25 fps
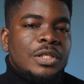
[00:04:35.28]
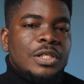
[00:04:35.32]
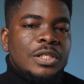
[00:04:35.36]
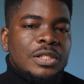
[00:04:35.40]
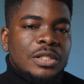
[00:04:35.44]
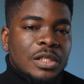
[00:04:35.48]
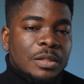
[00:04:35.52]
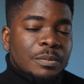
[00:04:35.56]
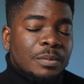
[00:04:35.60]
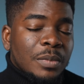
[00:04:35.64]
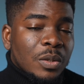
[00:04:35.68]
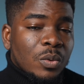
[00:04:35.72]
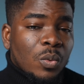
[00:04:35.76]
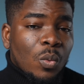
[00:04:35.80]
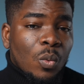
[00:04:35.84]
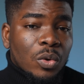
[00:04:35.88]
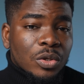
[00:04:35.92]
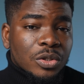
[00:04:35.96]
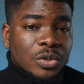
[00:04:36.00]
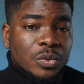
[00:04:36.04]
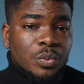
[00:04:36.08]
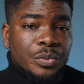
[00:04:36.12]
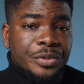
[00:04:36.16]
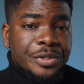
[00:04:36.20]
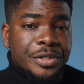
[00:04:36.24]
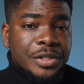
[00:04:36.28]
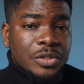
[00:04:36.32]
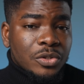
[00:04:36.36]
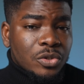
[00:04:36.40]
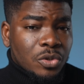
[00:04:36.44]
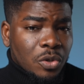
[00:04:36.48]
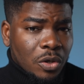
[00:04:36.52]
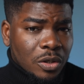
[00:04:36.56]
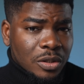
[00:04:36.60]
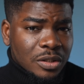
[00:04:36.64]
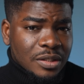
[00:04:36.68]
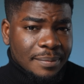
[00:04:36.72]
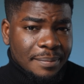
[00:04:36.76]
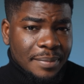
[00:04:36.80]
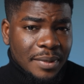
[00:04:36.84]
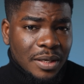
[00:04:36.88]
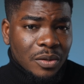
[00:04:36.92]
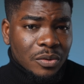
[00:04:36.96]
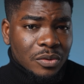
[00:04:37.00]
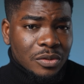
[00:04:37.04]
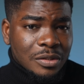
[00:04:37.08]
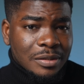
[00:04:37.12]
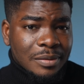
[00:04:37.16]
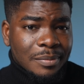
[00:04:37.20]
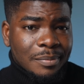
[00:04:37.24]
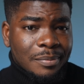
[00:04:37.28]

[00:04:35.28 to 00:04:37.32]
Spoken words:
This statement wasn't really talked about,